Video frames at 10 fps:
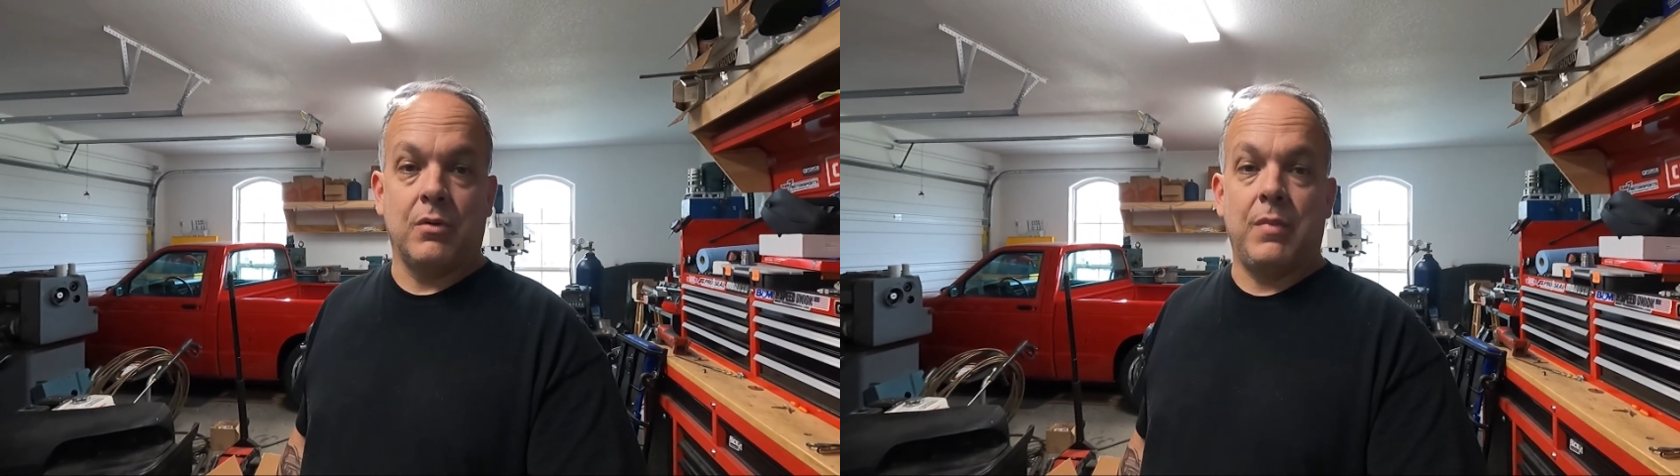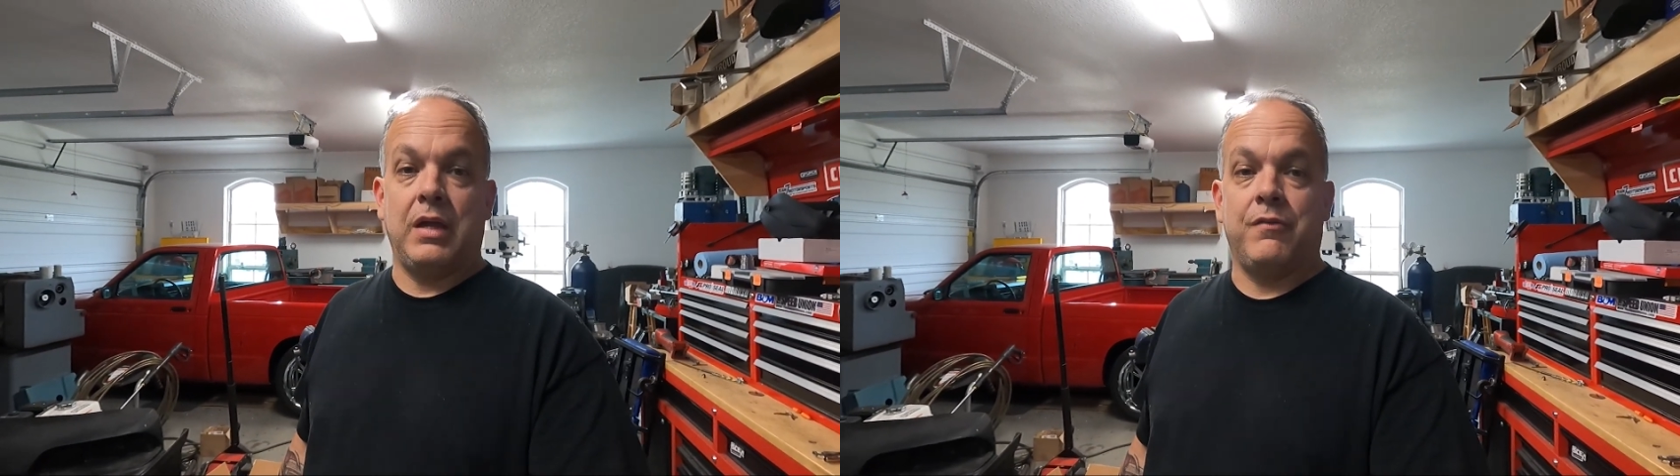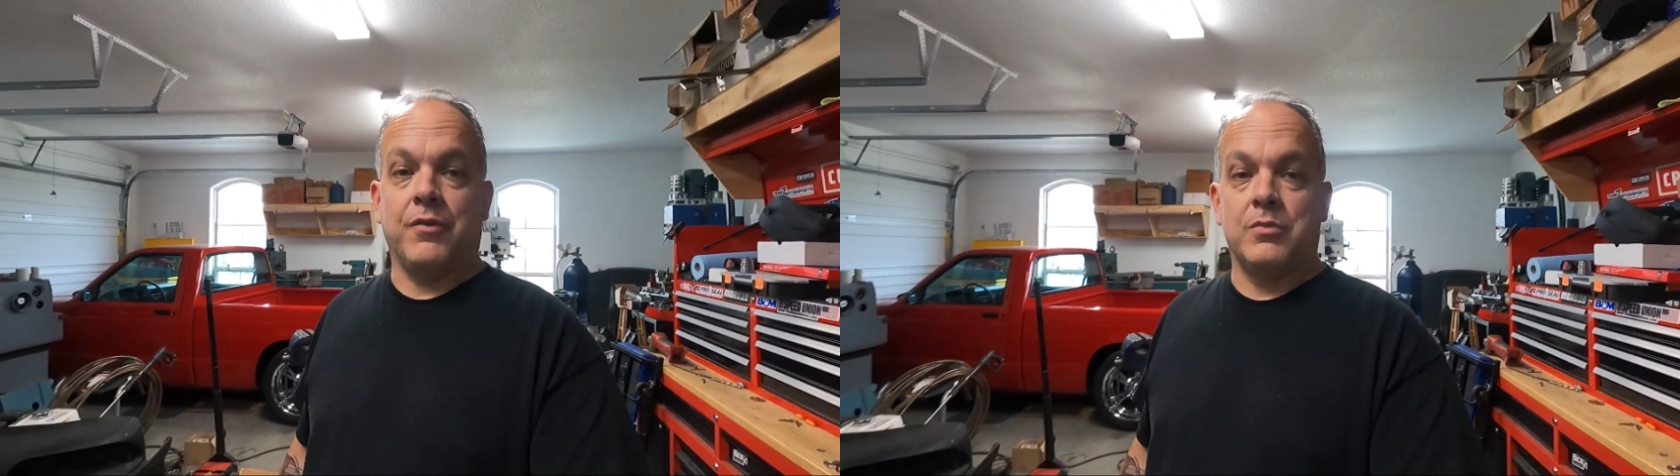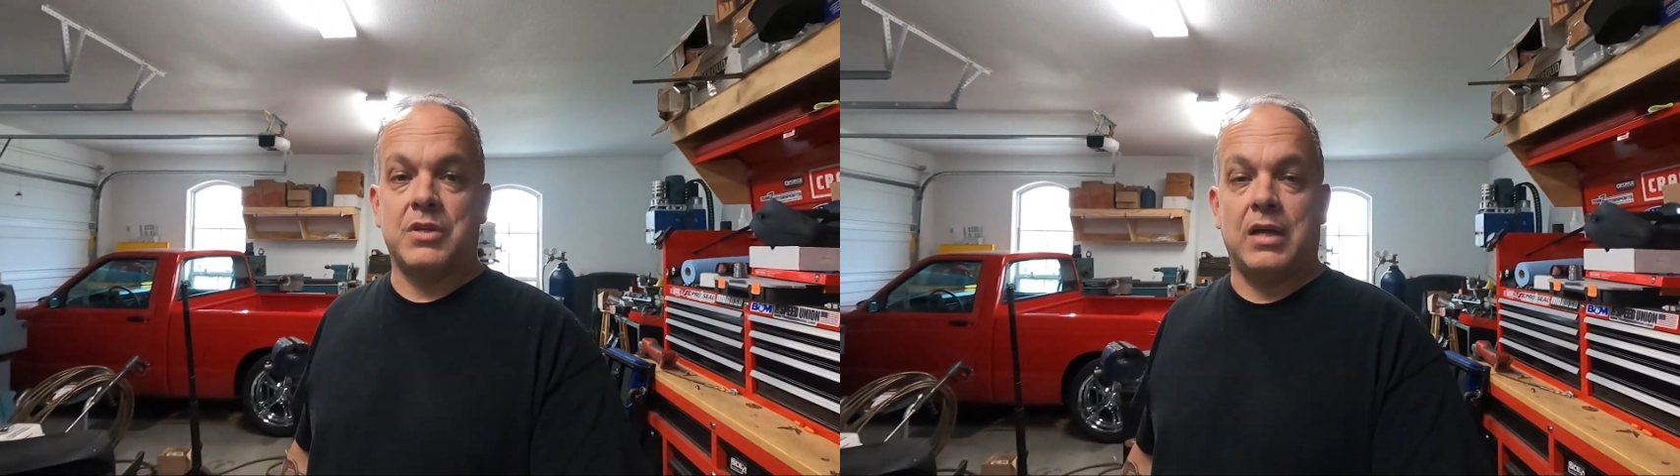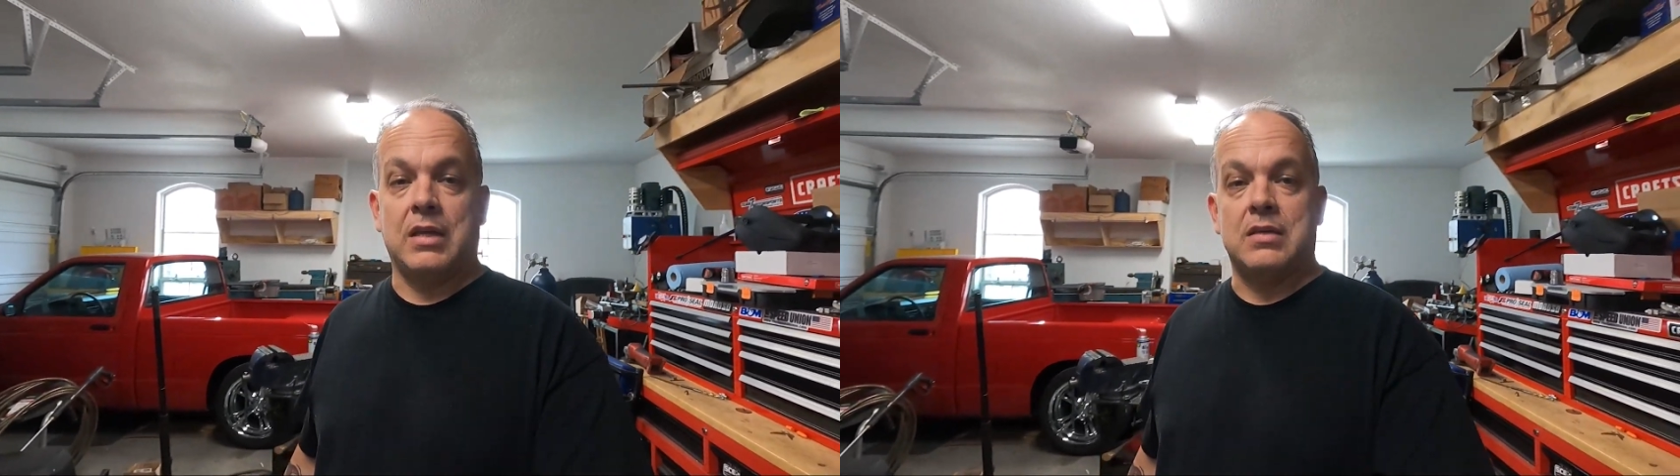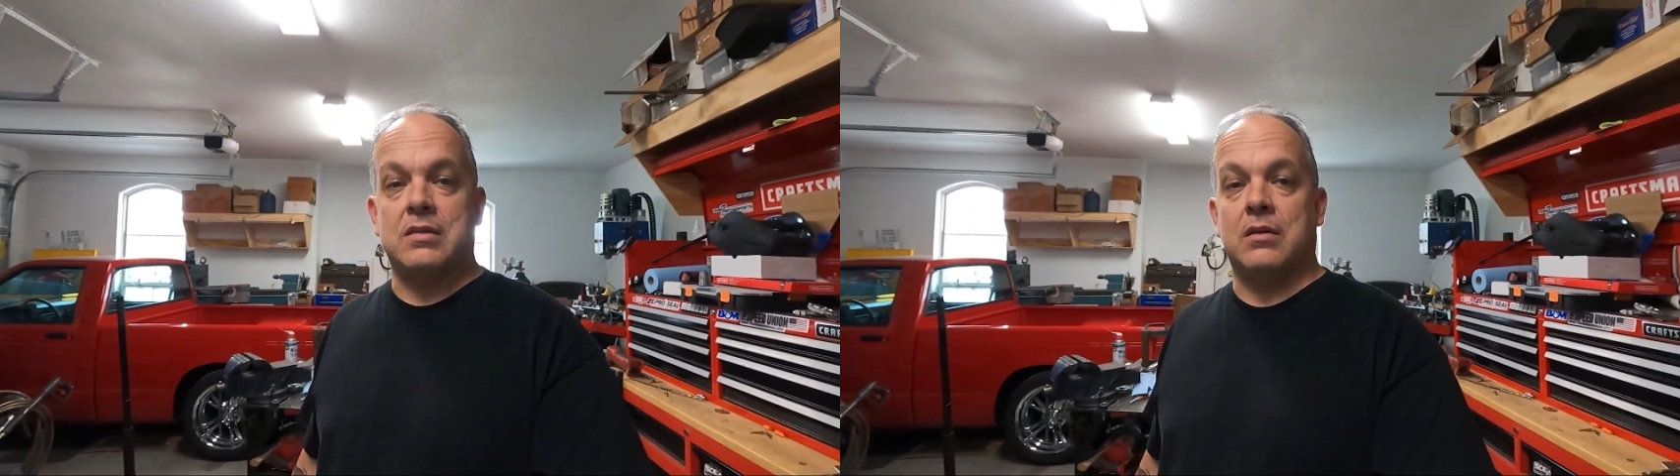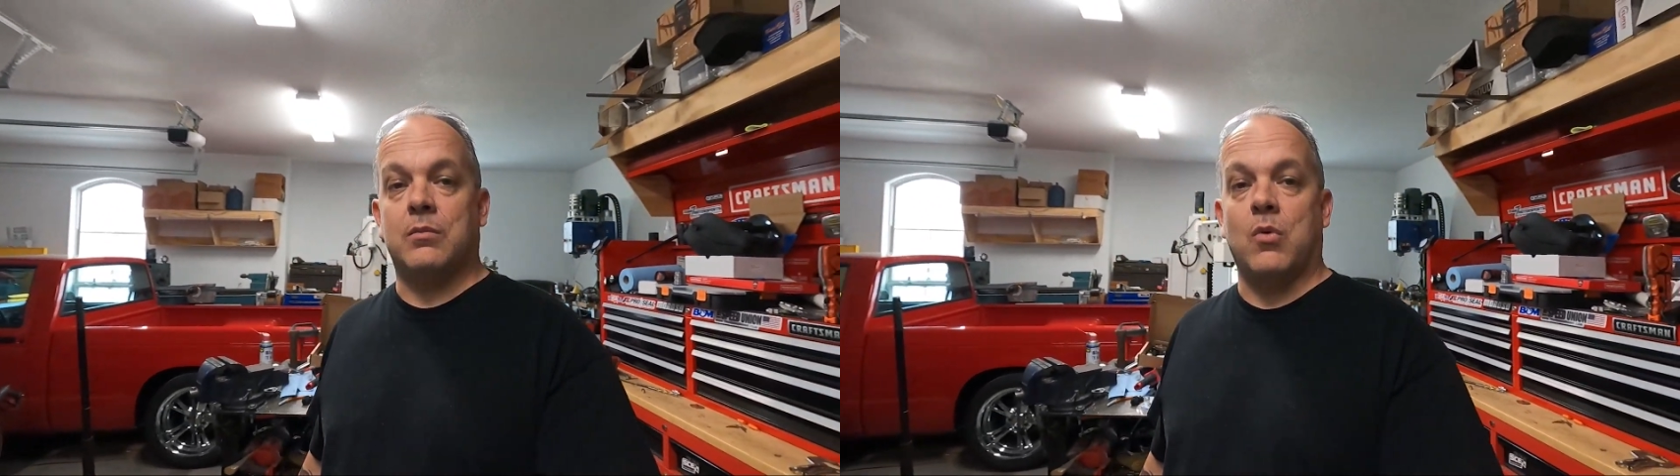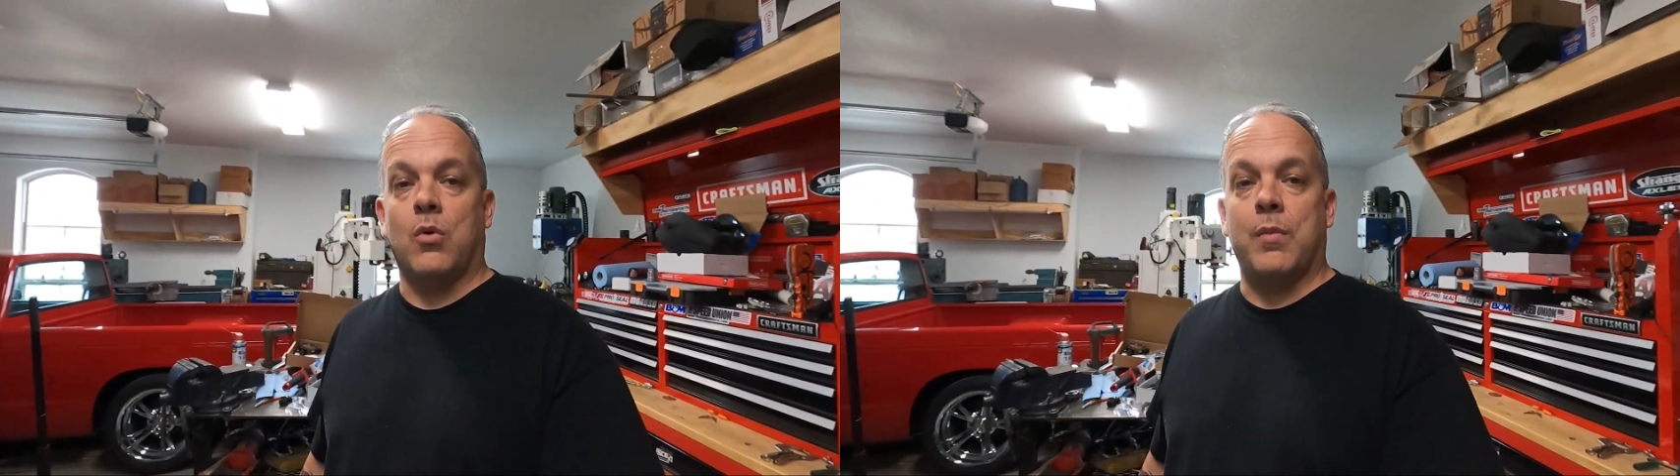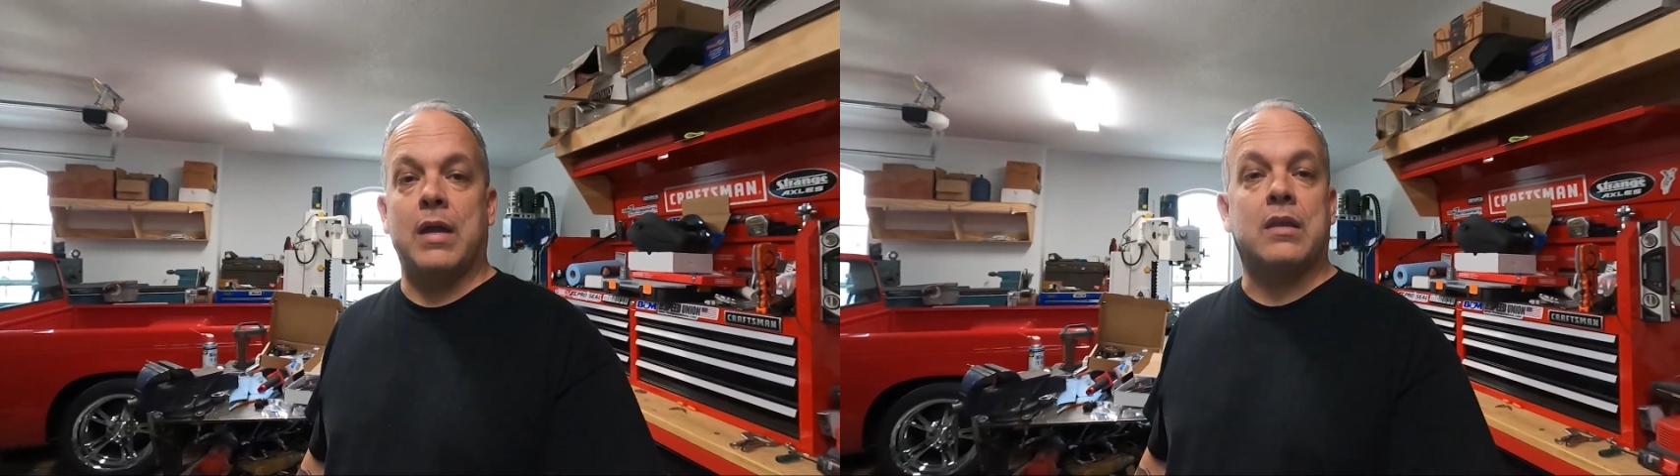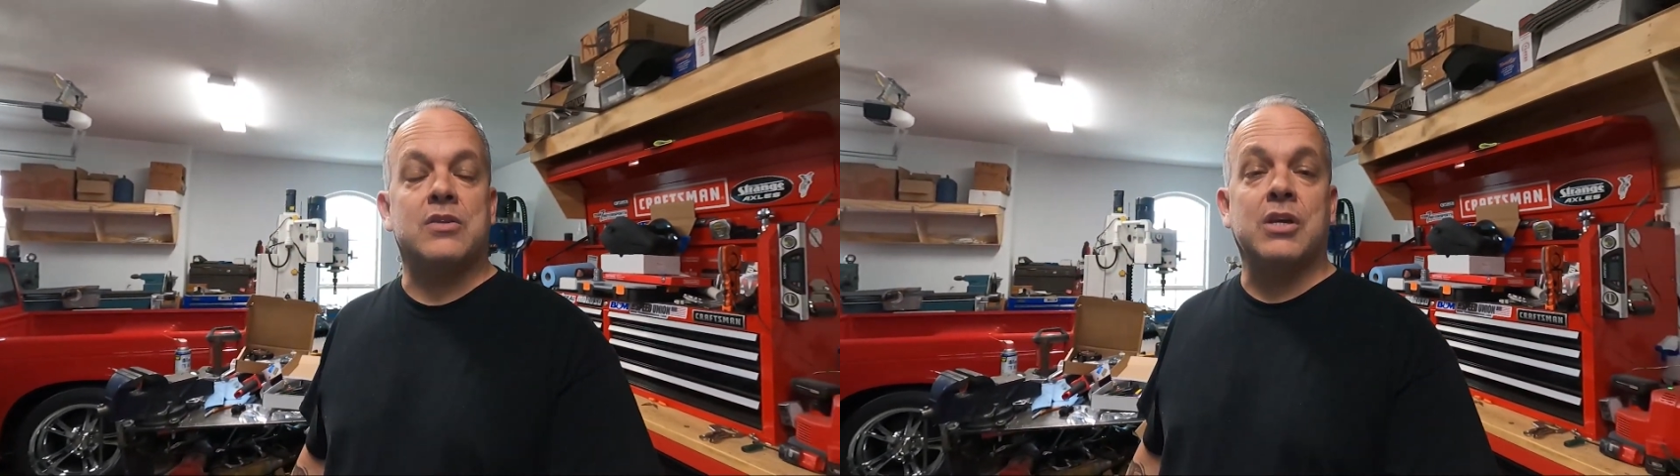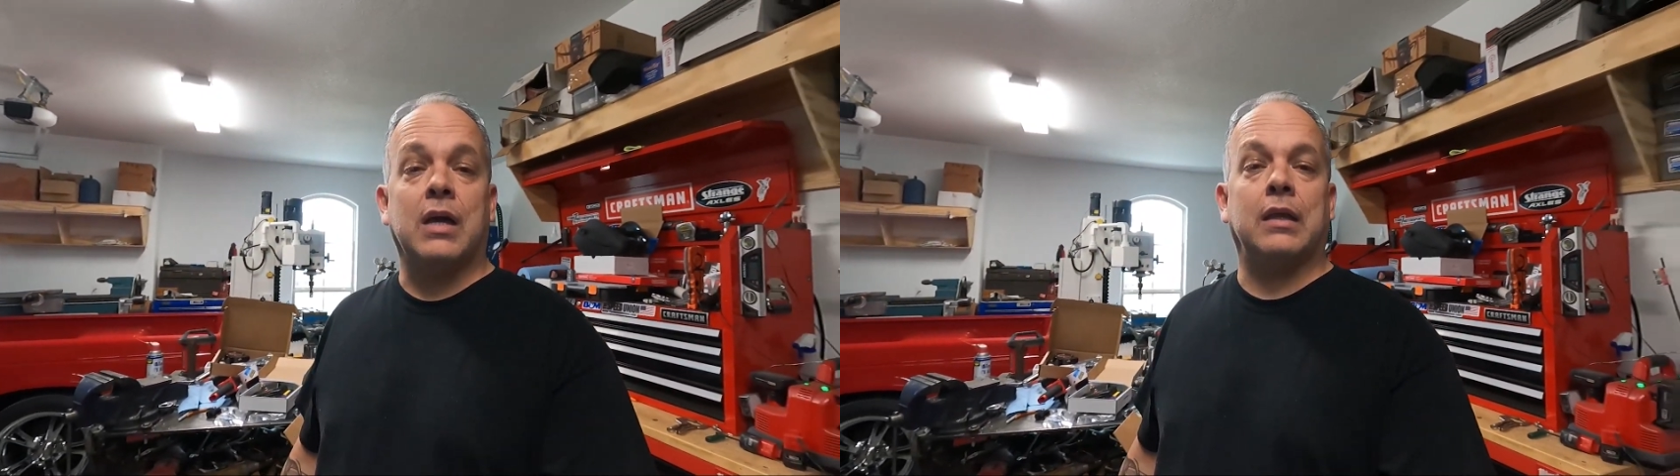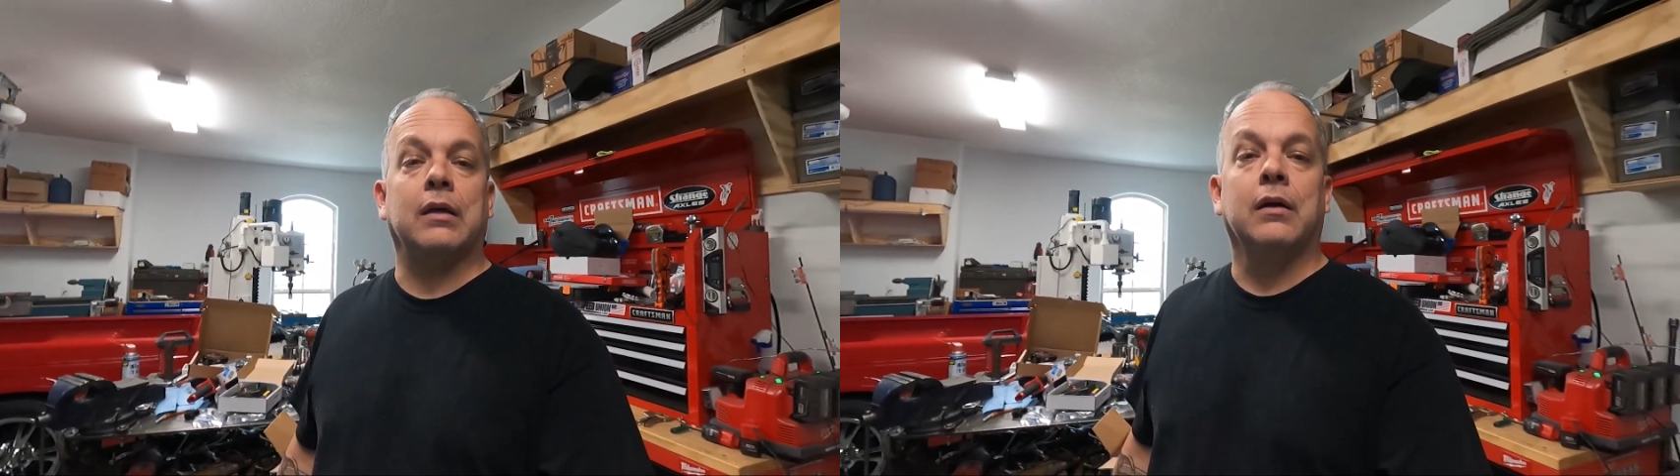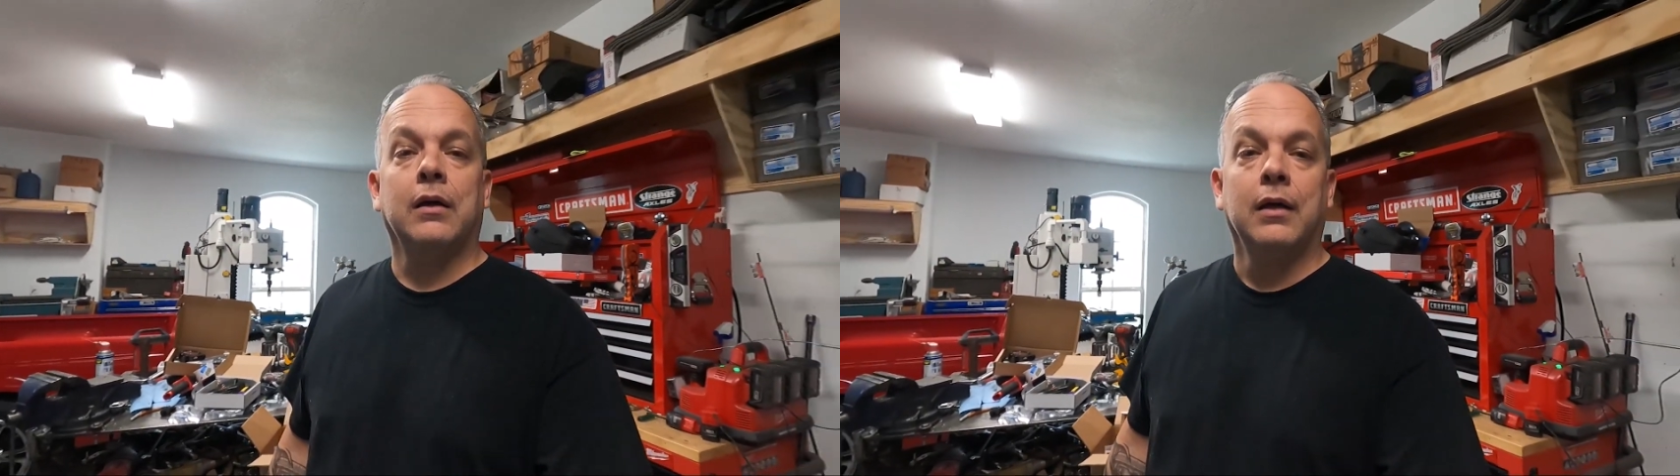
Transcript: or made from Chinesium, or made in China.